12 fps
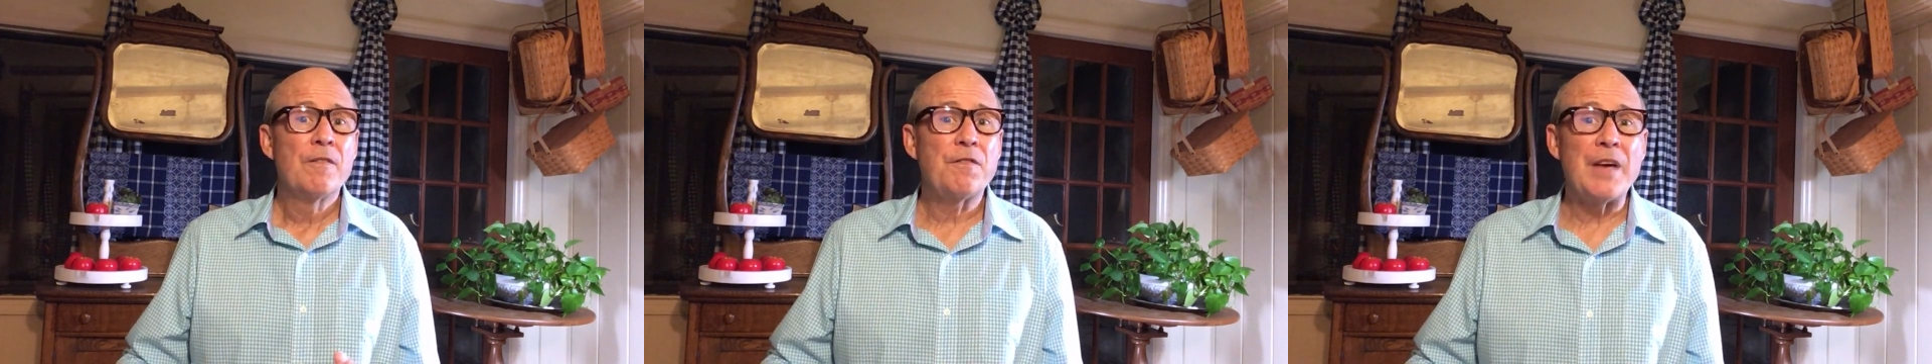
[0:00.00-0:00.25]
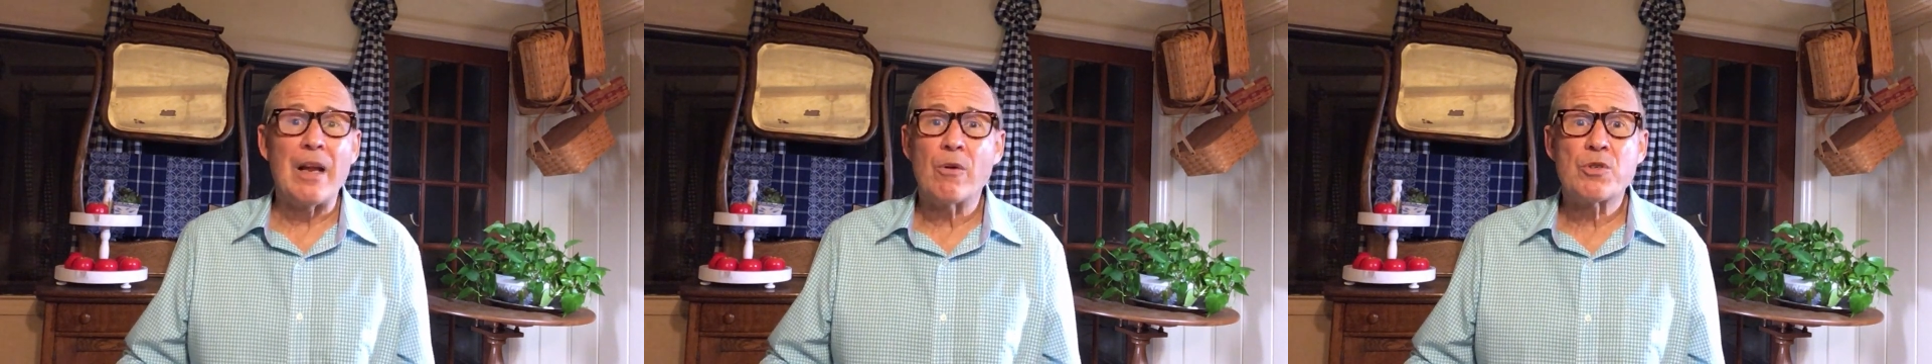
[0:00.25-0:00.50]

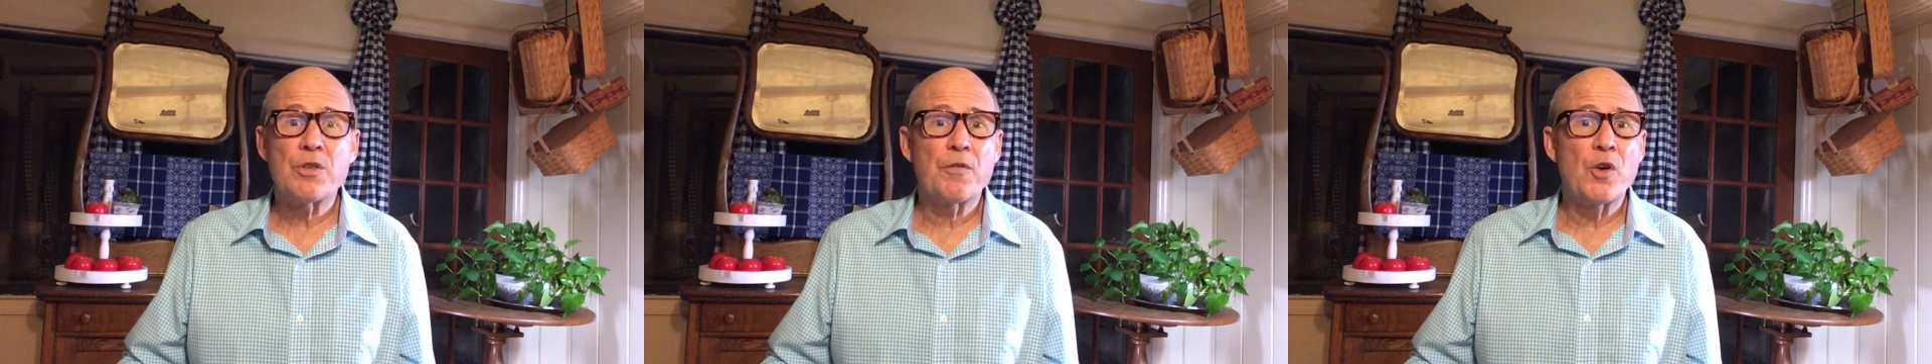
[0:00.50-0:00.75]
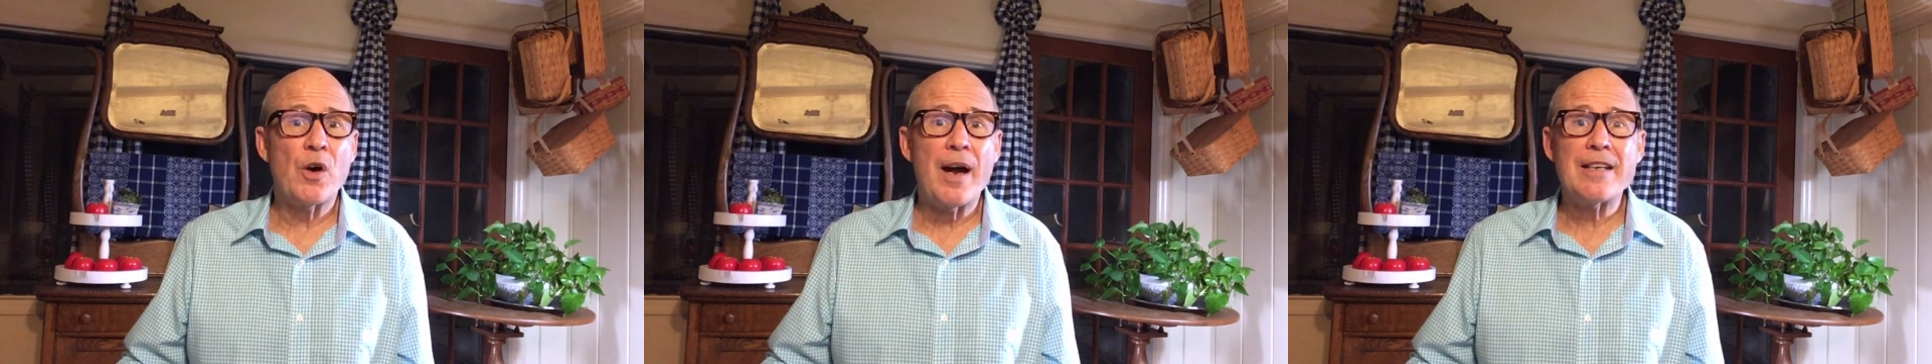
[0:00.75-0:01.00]
followers
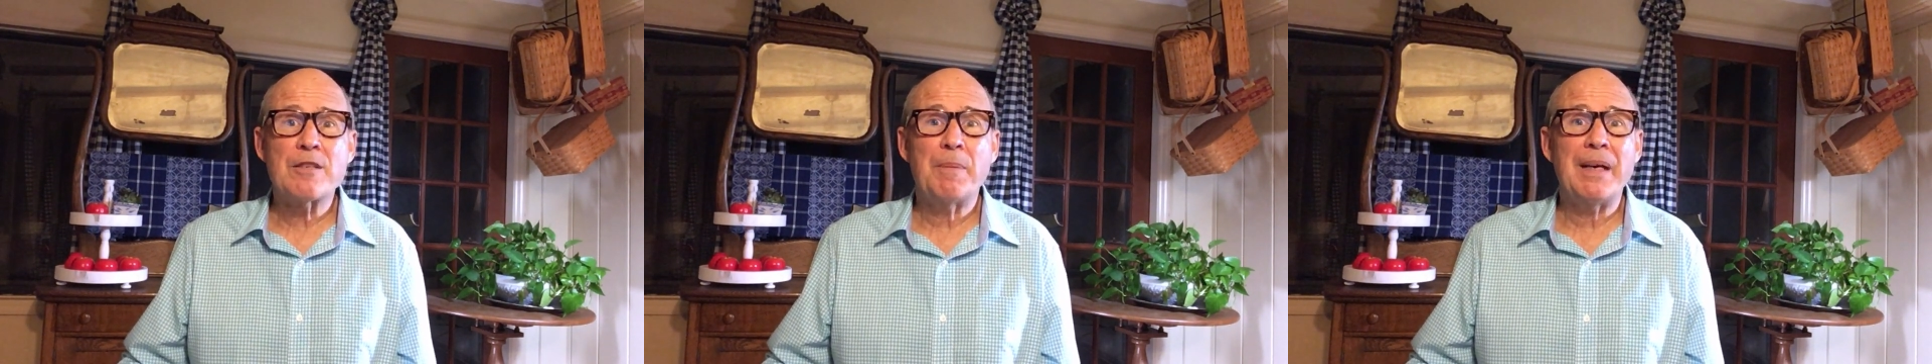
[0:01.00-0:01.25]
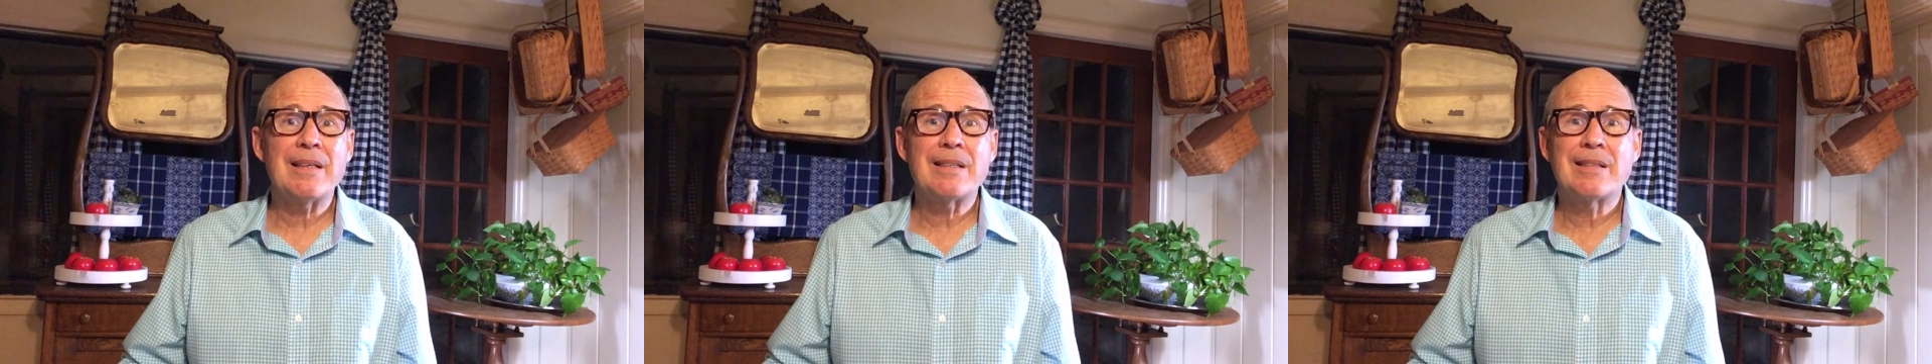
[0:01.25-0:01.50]
of Christ
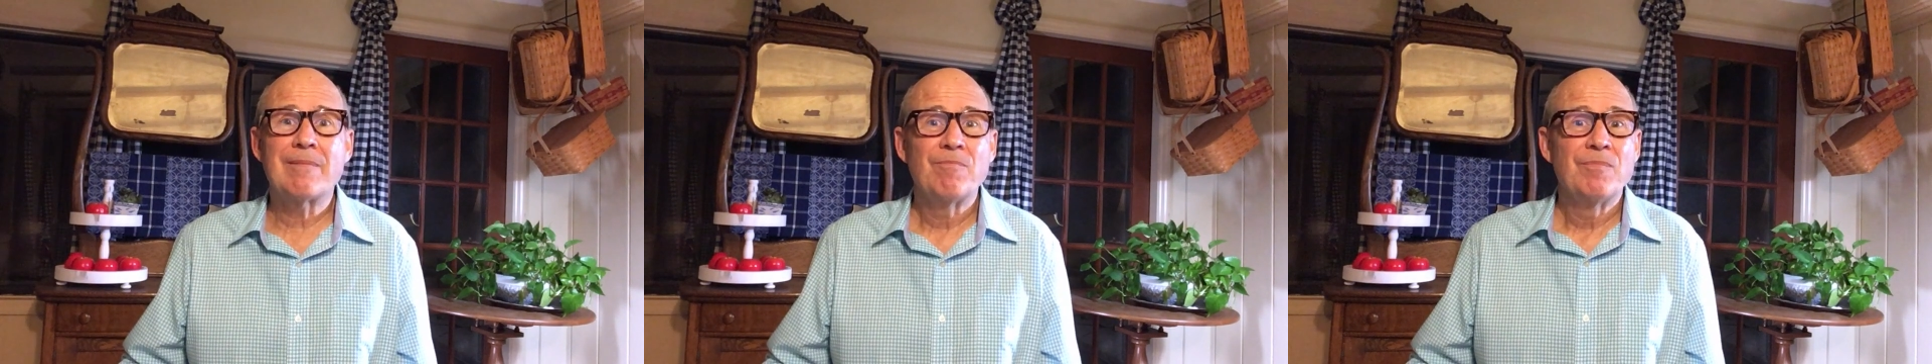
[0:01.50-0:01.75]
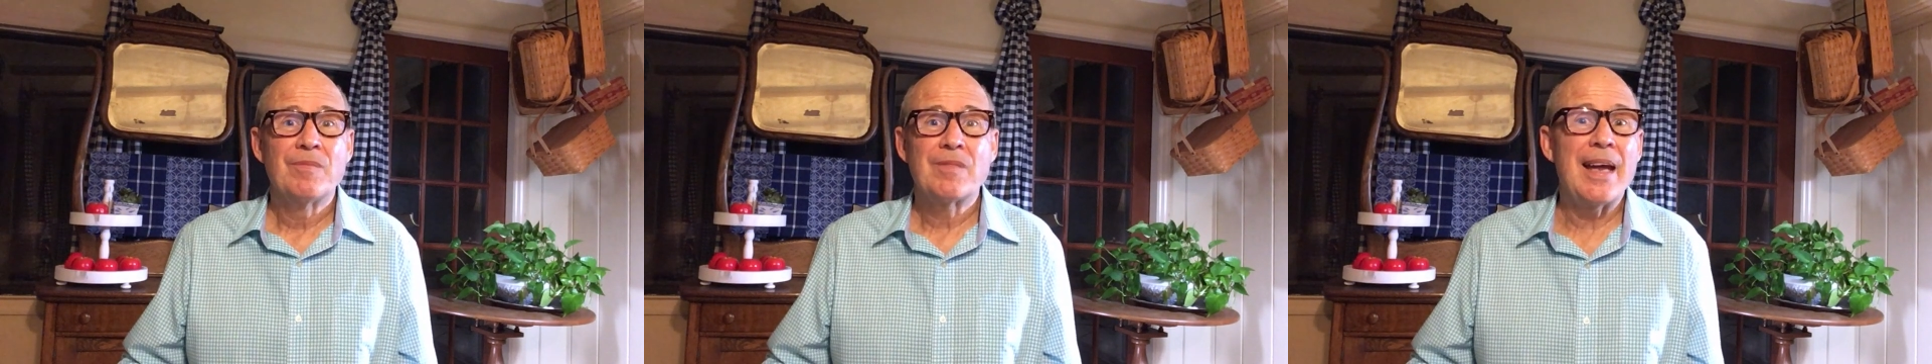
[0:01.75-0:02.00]
being
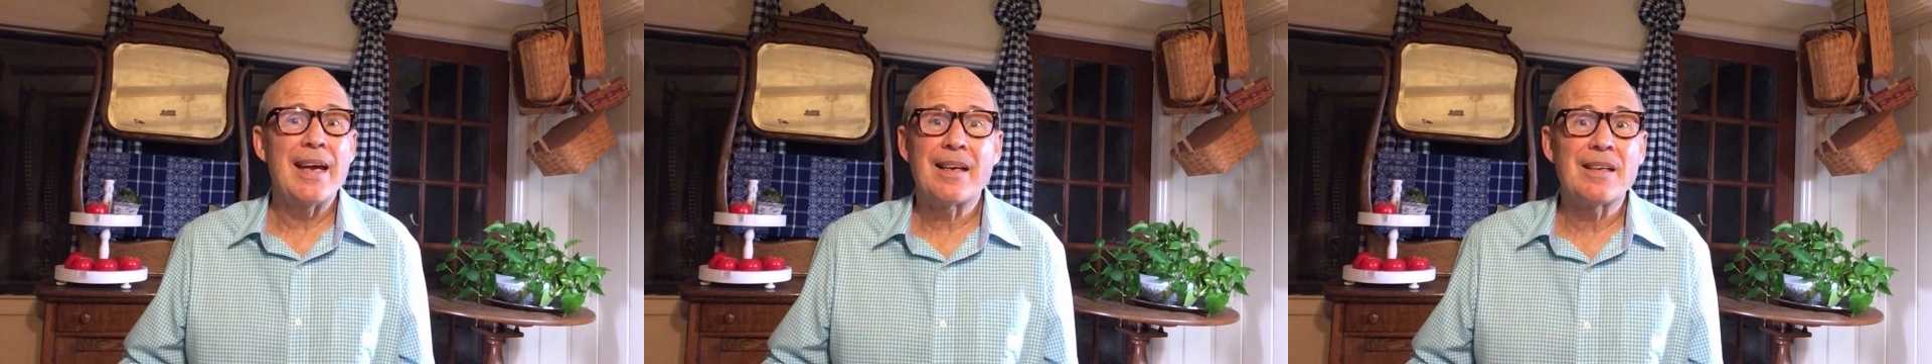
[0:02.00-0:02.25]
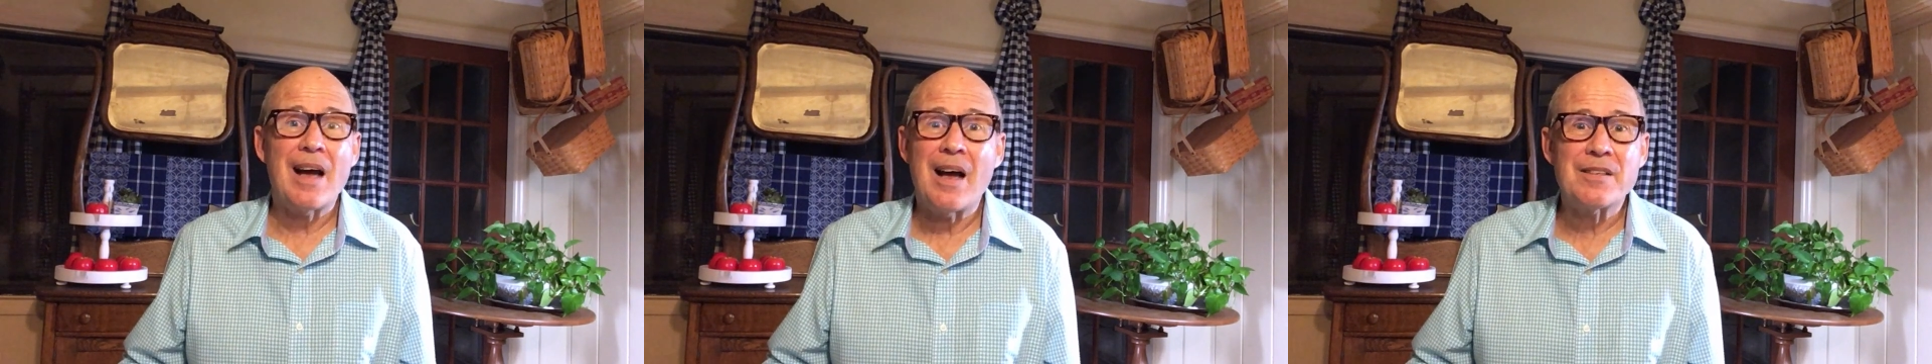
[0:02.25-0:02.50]

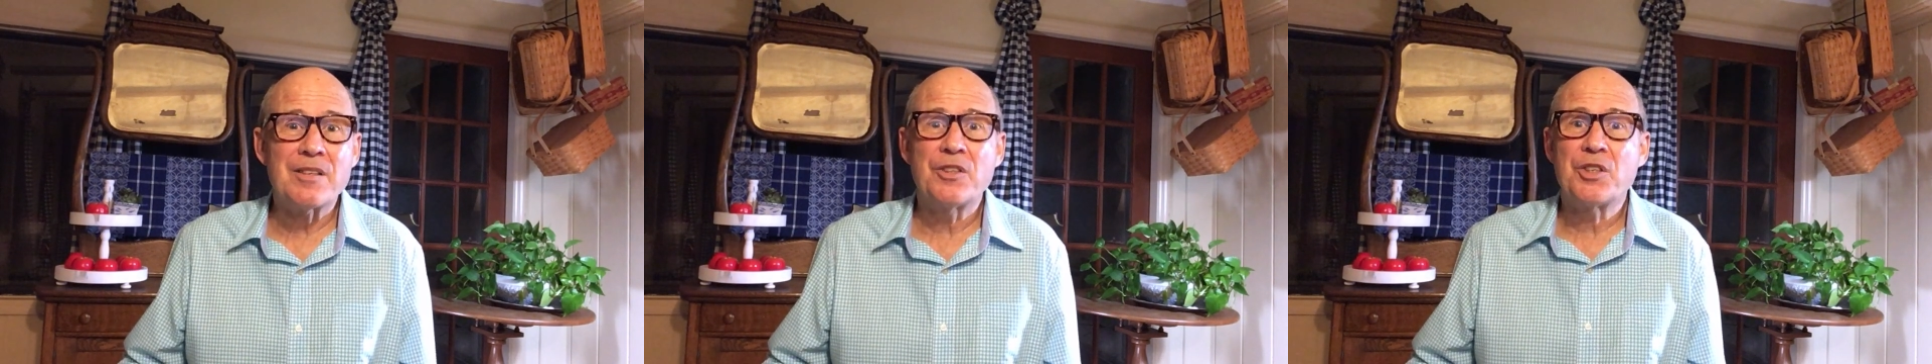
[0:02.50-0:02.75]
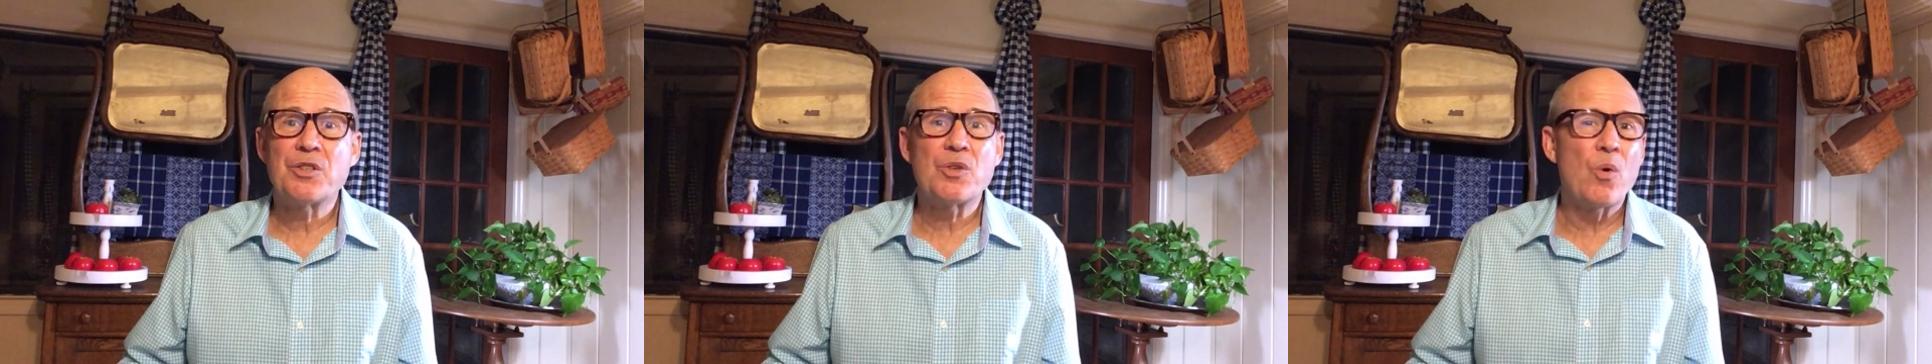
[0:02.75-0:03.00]
taken
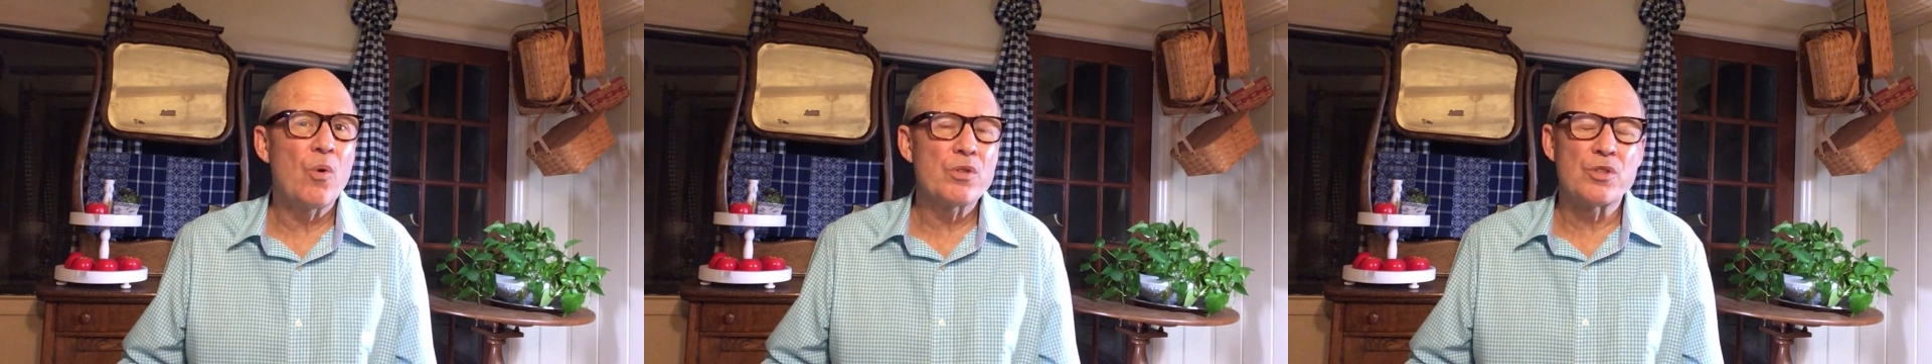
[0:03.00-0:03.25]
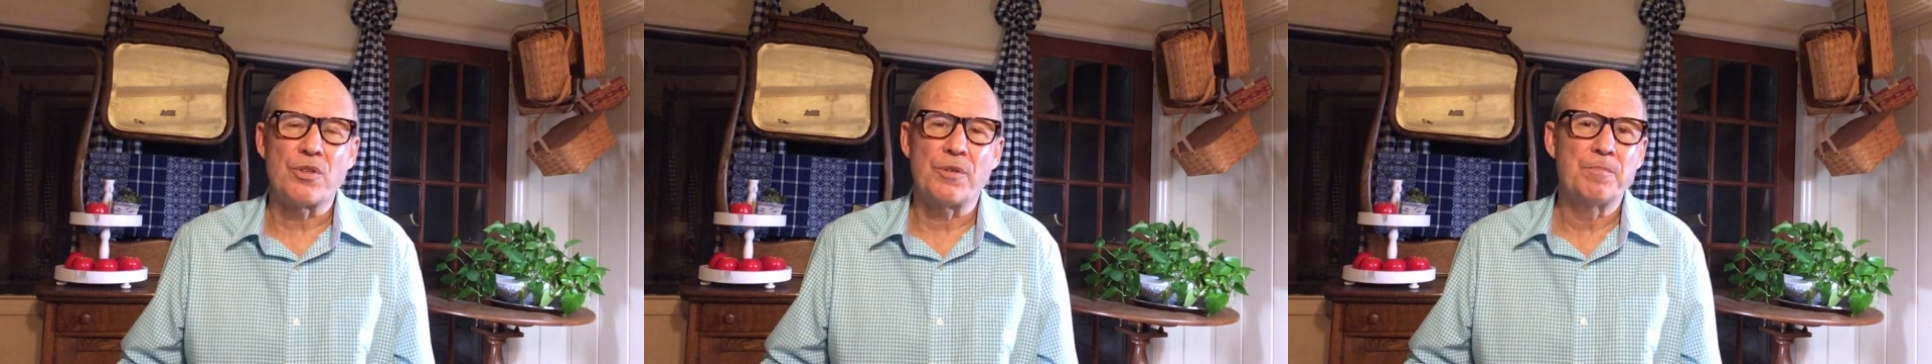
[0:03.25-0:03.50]
hostage and
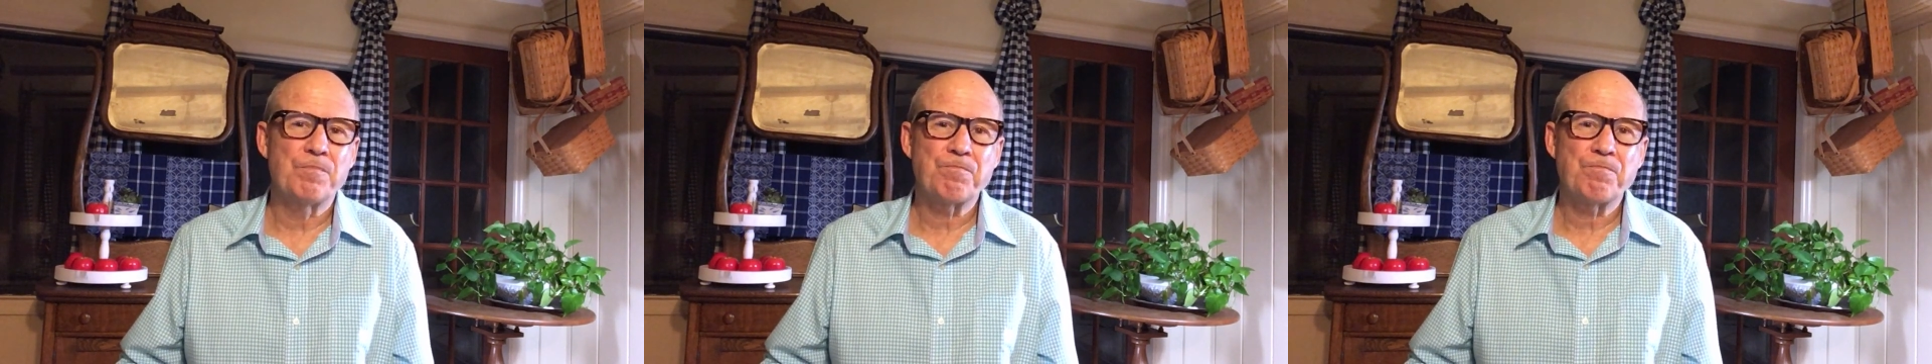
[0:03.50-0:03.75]
tortured